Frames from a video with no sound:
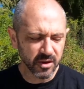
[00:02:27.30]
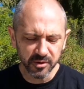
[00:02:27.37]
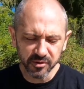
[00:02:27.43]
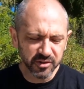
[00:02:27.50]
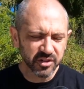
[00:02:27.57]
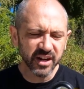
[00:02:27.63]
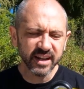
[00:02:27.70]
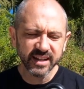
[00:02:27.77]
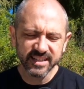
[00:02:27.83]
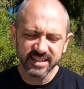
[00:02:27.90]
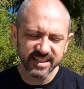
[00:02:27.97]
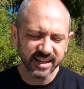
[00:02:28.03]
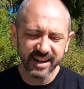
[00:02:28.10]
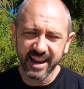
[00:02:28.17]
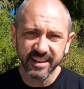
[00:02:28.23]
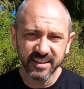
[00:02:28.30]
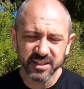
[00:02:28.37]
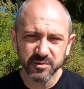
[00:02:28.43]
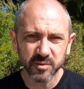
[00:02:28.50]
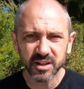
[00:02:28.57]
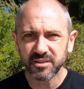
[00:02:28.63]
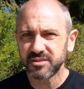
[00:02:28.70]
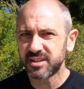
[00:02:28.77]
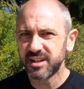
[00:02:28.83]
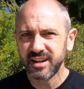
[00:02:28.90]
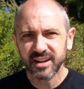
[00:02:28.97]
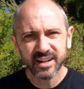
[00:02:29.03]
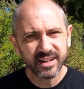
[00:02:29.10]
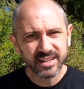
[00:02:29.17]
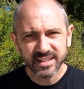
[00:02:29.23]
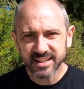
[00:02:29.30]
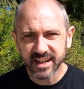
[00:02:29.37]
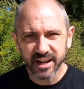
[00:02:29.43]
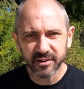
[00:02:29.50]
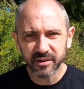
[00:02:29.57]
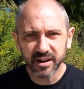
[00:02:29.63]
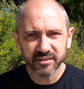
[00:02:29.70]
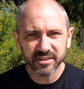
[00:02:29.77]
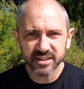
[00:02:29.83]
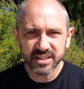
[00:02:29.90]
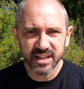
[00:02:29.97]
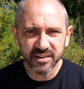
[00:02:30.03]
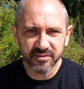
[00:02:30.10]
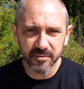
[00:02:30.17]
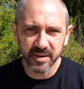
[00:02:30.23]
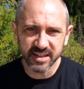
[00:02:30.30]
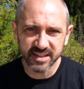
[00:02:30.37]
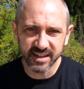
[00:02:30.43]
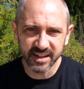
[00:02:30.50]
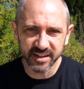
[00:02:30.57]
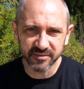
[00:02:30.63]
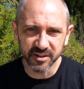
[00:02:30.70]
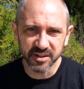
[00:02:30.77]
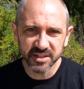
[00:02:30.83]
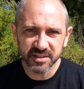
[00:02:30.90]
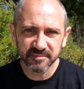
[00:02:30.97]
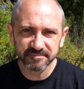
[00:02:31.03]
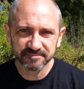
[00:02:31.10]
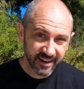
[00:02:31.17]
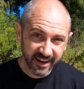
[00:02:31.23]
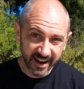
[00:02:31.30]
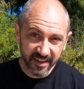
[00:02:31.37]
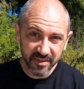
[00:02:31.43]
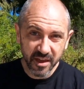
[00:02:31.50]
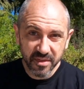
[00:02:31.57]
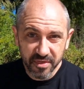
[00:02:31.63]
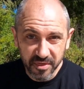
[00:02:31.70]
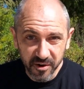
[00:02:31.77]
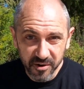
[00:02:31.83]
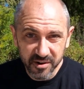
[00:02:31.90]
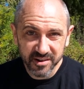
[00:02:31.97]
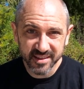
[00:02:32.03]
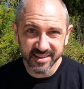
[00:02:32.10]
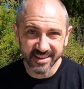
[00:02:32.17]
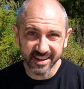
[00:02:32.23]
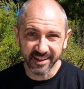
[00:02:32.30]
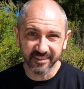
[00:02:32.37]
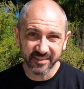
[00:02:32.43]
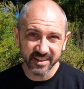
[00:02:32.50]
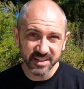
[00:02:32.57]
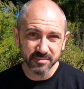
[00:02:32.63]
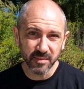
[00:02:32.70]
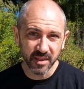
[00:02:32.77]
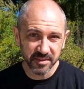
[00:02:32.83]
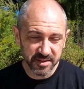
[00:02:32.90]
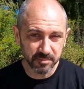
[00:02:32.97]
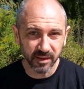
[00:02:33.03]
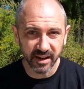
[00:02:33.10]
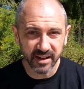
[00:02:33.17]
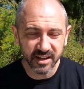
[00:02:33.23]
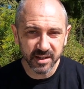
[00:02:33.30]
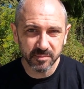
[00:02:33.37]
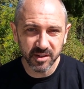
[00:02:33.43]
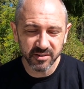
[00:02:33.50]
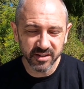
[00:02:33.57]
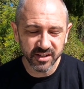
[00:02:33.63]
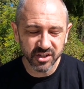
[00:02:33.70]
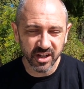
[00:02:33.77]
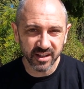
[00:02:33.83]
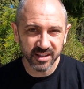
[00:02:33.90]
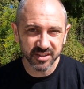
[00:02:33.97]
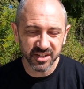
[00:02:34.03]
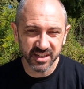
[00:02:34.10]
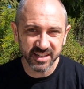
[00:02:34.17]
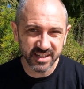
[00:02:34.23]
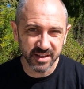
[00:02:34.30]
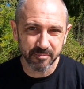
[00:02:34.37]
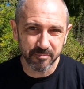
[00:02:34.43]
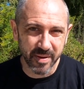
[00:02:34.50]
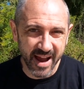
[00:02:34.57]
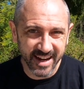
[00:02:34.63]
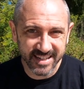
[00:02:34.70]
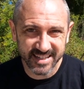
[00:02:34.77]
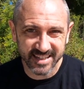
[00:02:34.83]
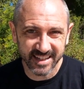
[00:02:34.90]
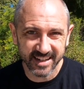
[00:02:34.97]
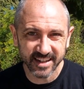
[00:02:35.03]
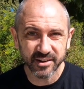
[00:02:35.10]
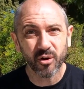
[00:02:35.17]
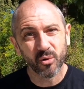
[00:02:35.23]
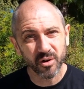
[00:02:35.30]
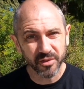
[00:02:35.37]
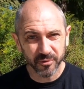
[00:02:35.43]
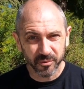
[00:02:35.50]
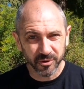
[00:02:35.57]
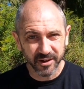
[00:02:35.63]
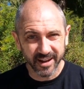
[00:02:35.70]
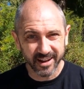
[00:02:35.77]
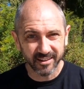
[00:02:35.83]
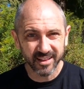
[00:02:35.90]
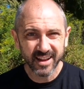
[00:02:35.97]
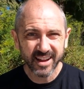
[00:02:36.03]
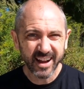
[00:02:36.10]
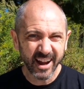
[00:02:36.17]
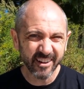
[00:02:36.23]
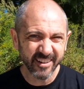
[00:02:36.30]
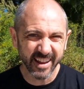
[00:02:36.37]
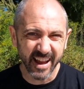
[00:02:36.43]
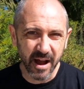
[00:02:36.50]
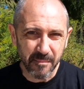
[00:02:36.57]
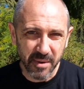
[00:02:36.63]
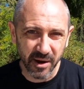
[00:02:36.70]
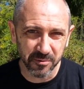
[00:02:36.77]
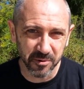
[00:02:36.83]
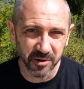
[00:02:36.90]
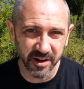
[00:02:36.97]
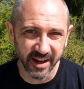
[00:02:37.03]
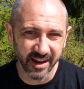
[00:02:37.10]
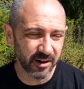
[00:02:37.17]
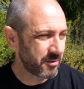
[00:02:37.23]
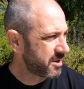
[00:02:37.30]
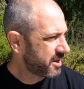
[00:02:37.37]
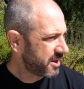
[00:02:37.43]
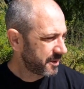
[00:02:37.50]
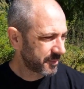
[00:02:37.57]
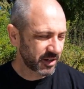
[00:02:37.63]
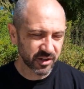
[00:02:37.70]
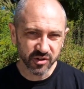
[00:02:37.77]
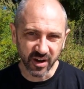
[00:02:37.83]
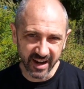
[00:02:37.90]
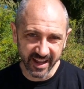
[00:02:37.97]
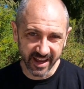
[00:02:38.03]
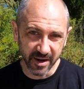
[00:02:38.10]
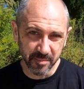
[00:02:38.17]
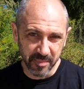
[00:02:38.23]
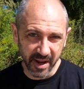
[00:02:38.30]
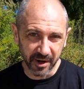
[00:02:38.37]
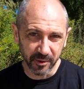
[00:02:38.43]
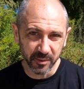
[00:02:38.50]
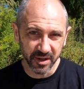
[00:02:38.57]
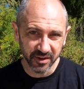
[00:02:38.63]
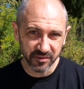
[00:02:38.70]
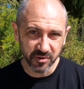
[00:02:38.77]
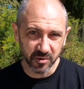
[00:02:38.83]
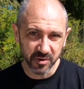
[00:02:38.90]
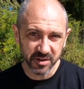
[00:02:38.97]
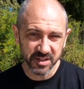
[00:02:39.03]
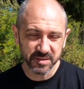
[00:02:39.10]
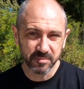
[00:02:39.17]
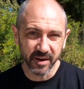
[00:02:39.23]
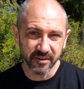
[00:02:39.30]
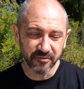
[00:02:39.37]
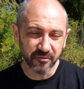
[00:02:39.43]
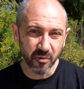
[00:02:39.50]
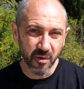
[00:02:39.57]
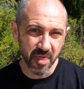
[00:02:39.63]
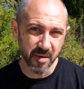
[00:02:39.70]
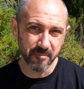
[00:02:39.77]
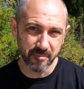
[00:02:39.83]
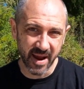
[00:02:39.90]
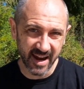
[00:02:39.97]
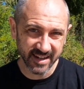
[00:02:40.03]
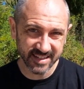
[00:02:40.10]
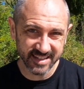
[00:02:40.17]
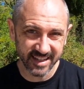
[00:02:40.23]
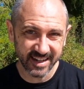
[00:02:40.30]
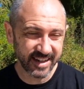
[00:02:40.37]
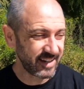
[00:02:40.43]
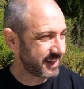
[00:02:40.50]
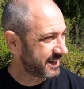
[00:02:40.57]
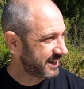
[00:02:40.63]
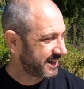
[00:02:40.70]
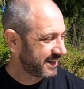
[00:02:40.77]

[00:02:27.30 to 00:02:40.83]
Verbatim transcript: I'm gonna try to skate these wheels, skate around and see if it makes any difference. And the third thing, this month's Blading Community Challenge is the Backslide or the Royale. I already got my Royale. I'm gonna try to get a better one, of course, but for the Backslide,